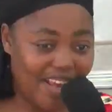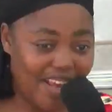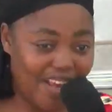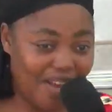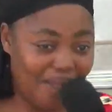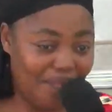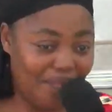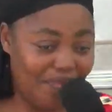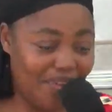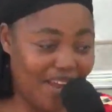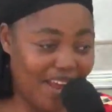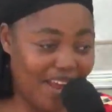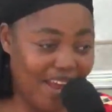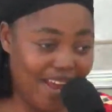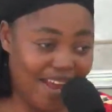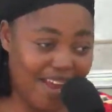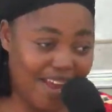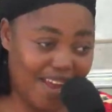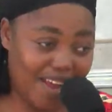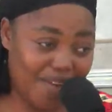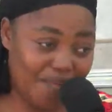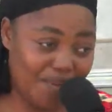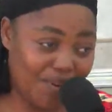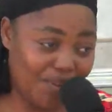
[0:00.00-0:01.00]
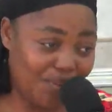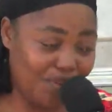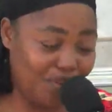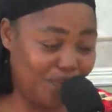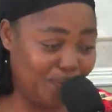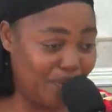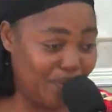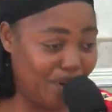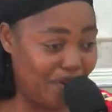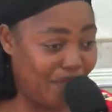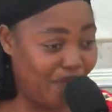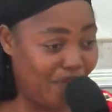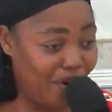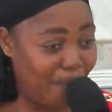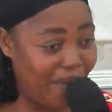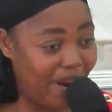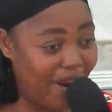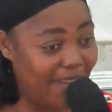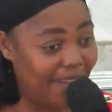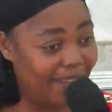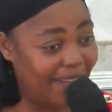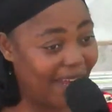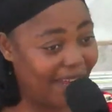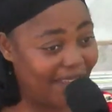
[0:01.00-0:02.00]
I'm here. I want to pray for
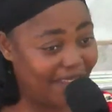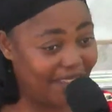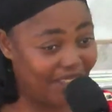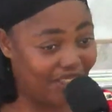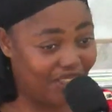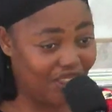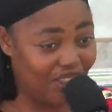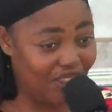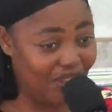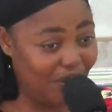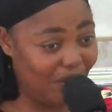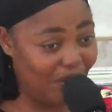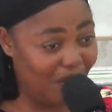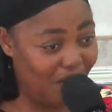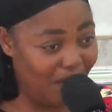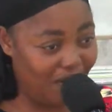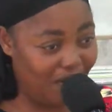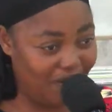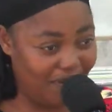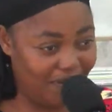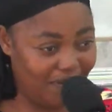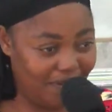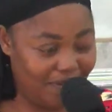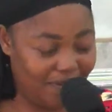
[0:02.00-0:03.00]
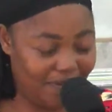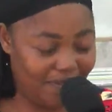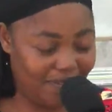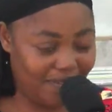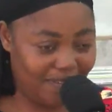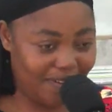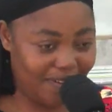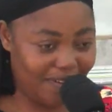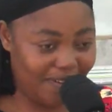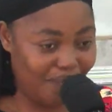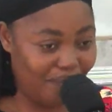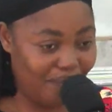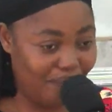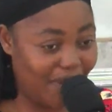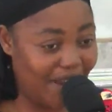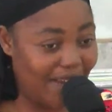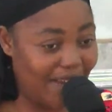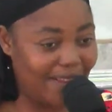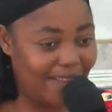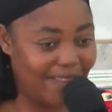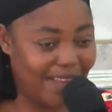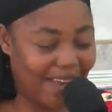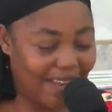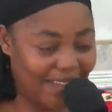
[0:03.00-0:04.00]
my daddy, GO.
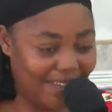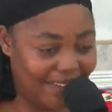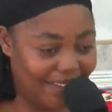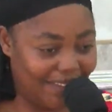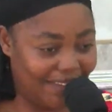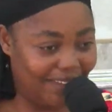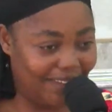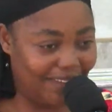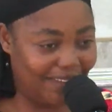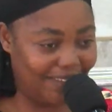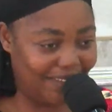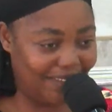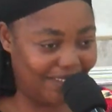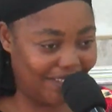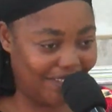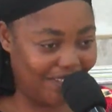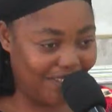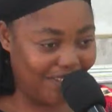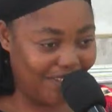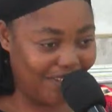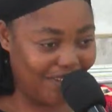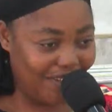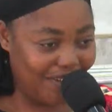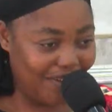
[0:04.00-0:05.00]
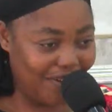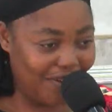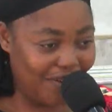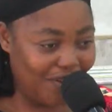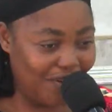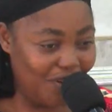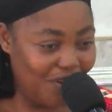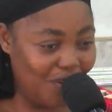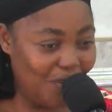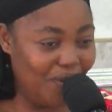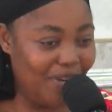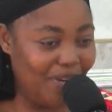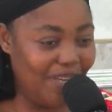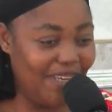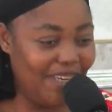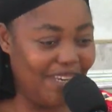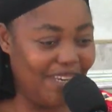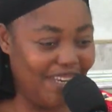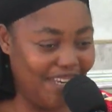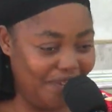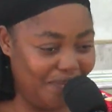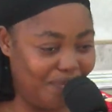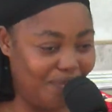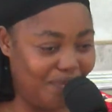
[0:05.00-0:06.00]
My daddy, you will
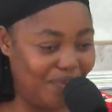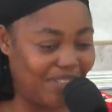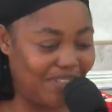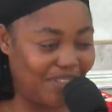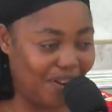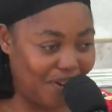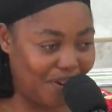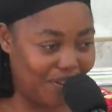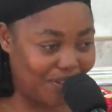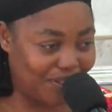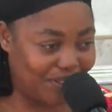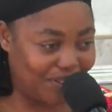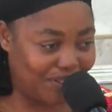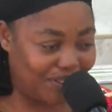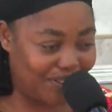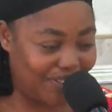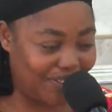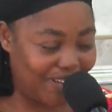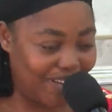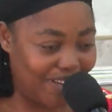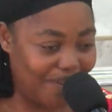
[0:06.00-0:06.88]
live with us.